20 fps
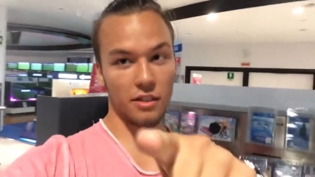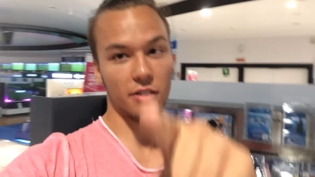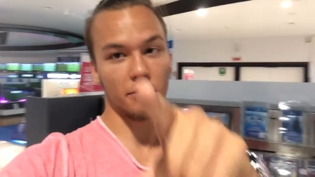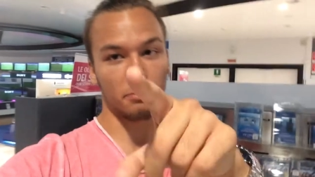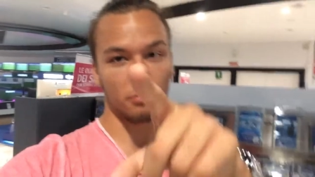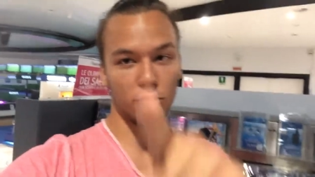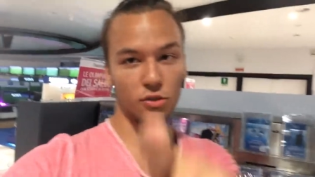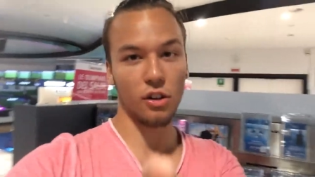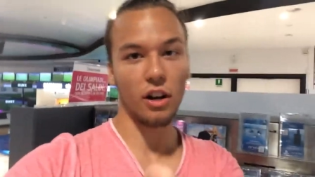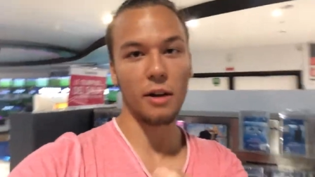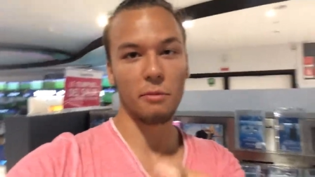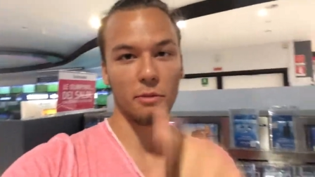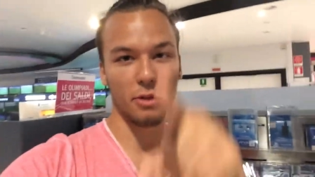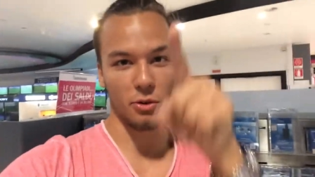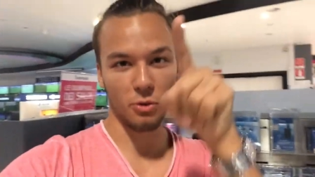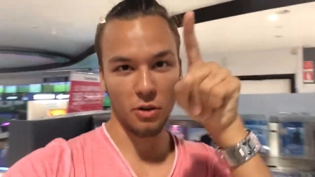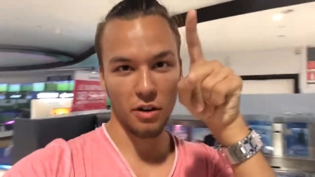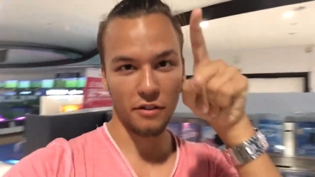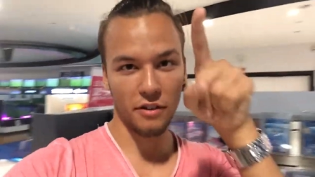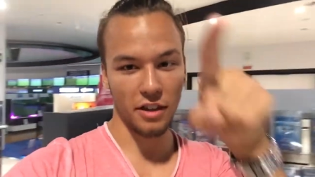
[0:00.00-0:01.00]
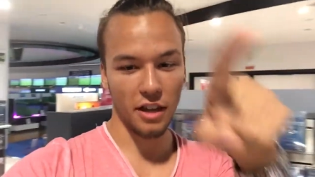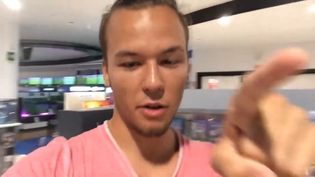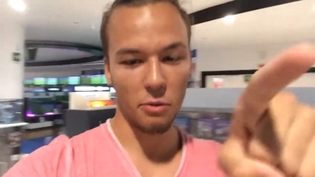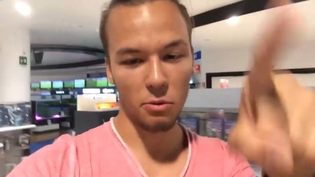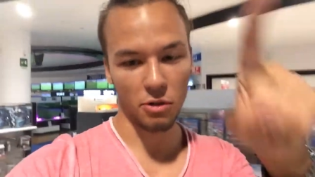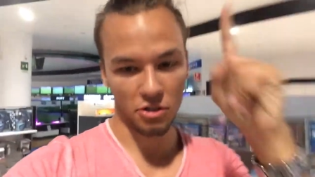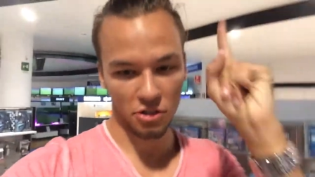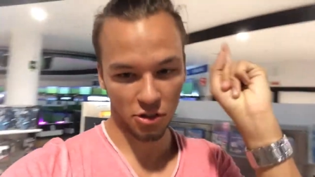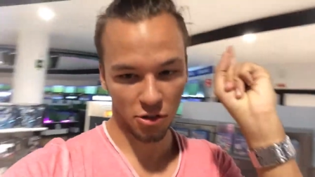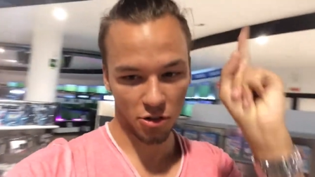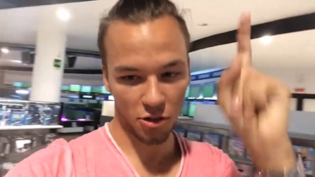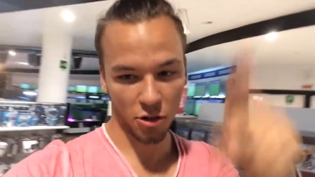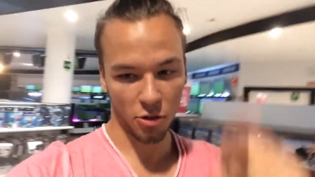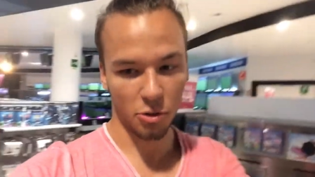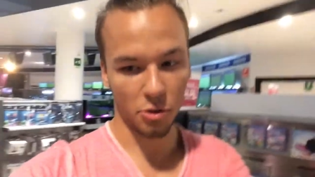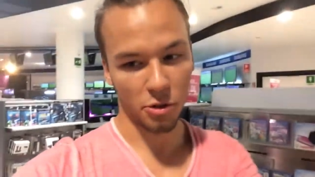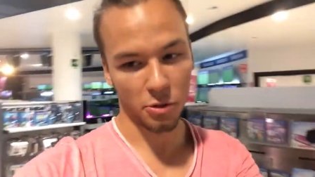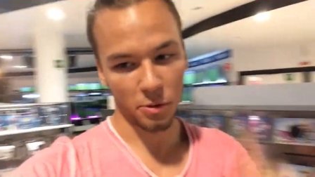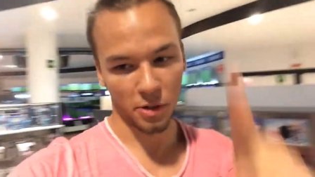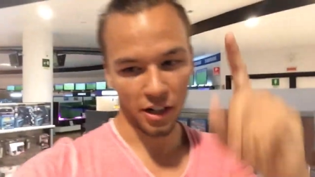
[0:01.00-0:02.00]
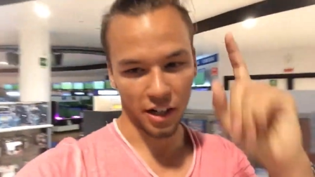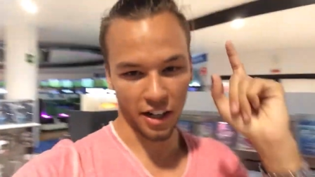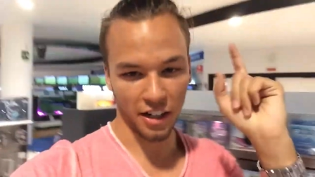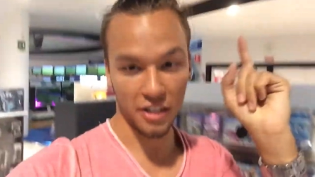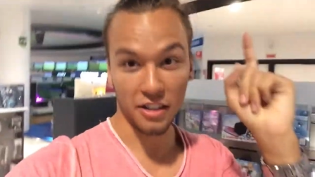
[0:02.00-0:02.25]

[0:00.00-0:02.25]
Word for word: subscriber, whoever that was. You know who you are.